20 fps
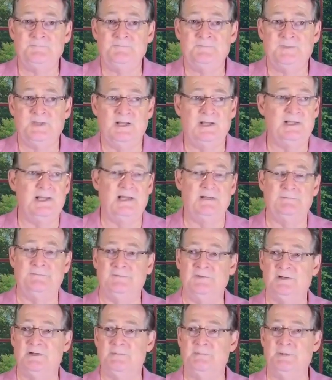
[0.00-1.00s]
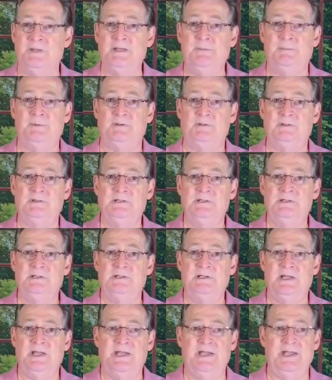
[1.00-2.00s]
I got in front of people,
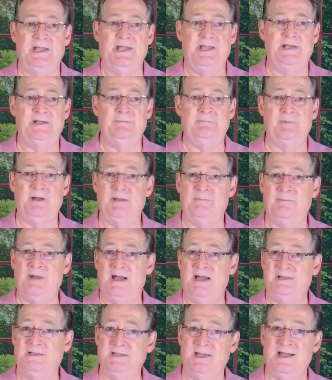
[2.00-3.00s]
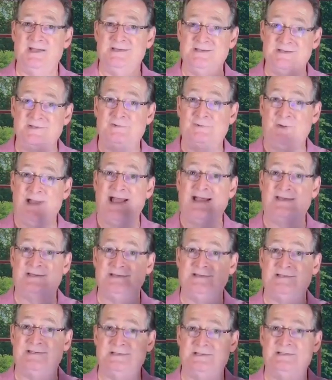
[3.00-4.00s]
and, and my mind got
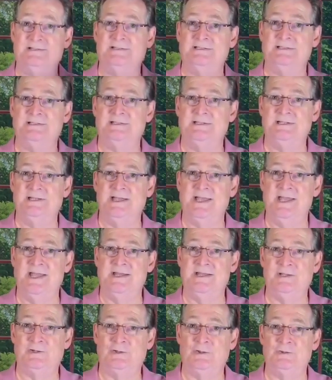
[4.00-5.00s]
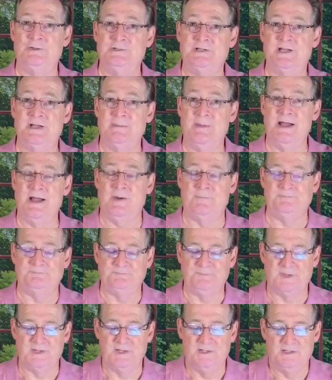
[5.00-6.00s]
distracted, and it couldn't come out.
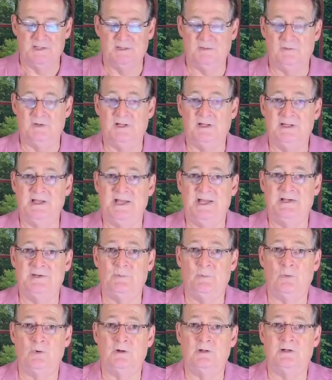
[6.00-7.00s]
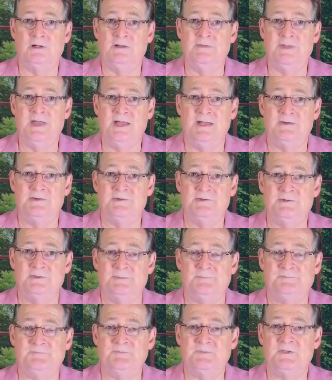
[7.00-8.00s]
Well, I had to work on that
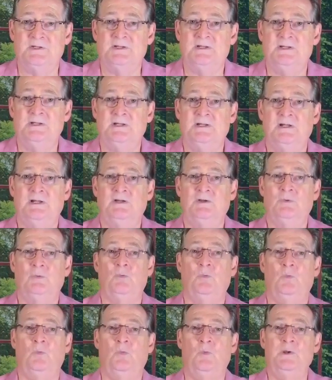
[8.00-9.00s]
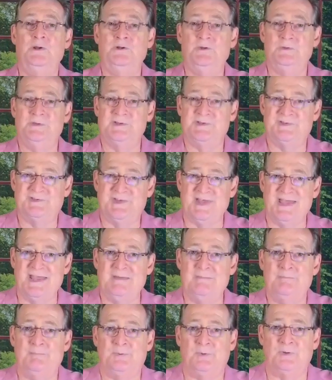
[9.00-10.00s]
too we do the
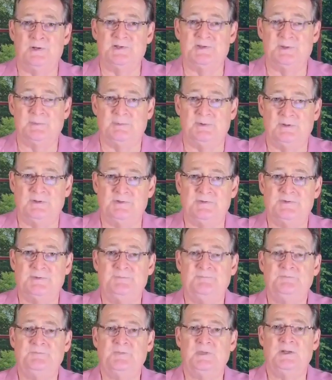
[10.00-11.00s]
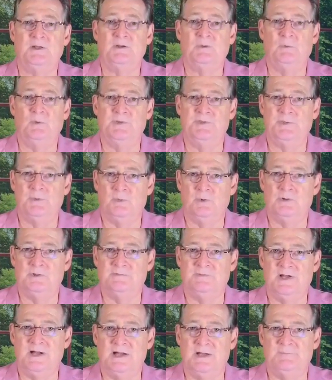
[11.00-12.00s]
same principles with the Word
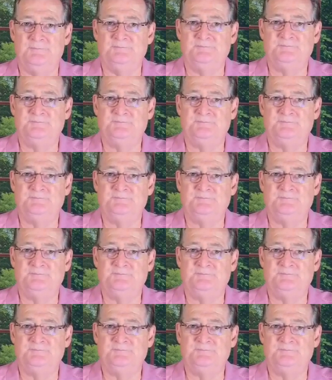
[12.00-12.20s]
of God.